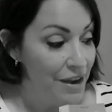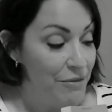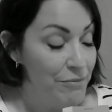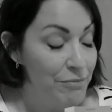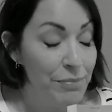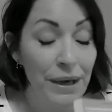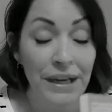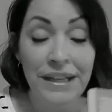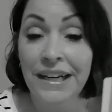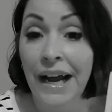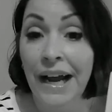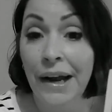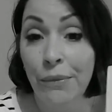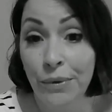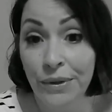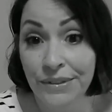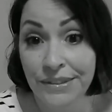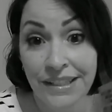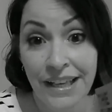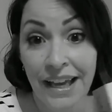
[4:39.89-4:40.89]
But I
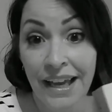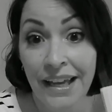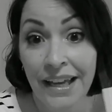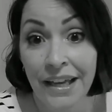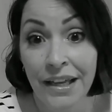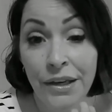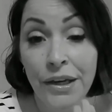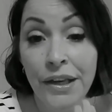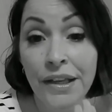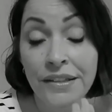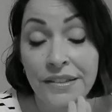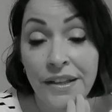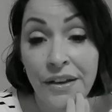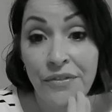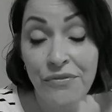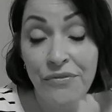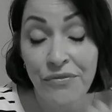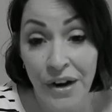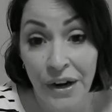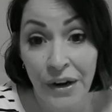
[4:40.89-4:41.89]
will say it is
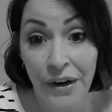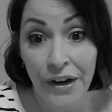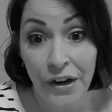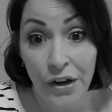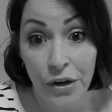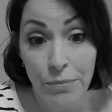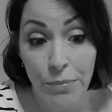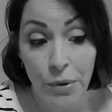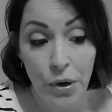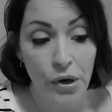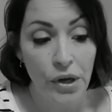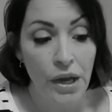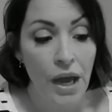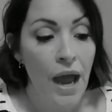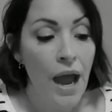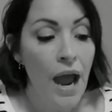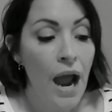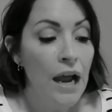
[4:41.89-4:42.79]
a very good book.